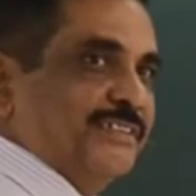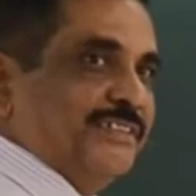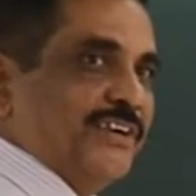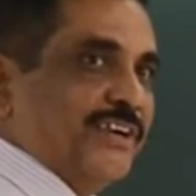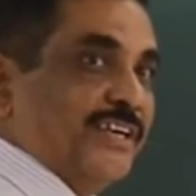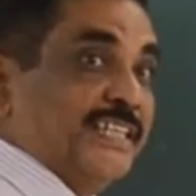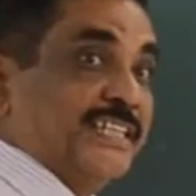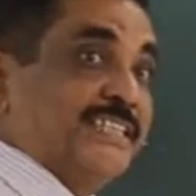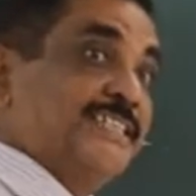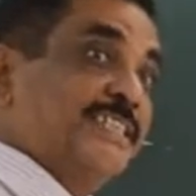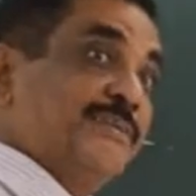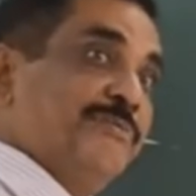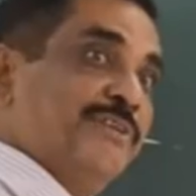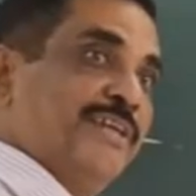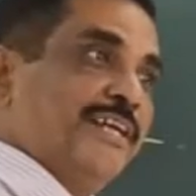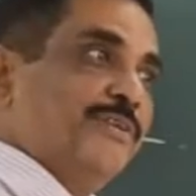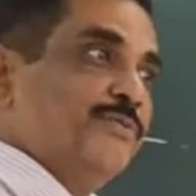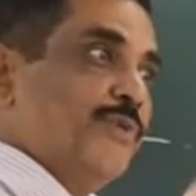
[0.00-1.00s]
or
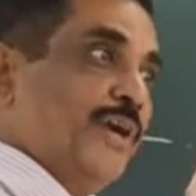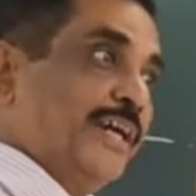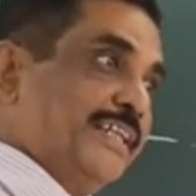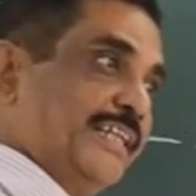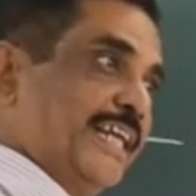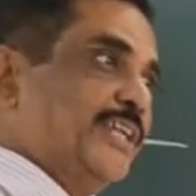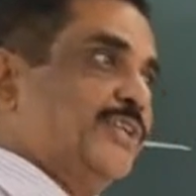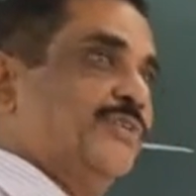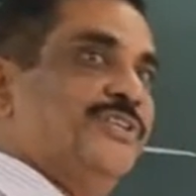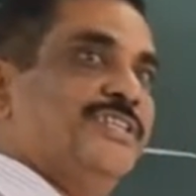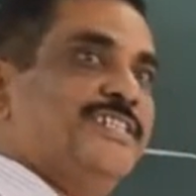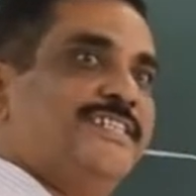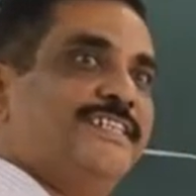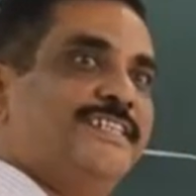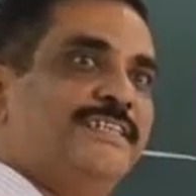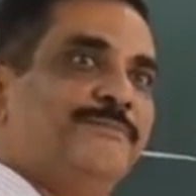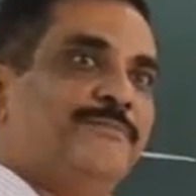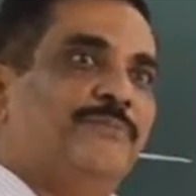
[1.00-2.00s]
discriminate one tectonic
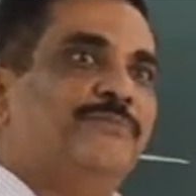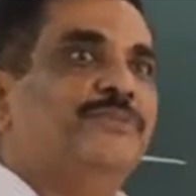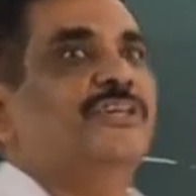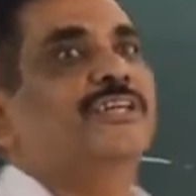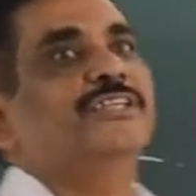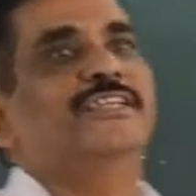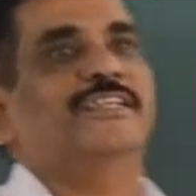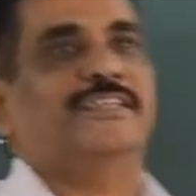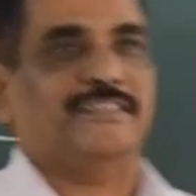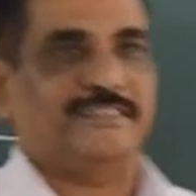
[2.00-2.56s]
setting from the other.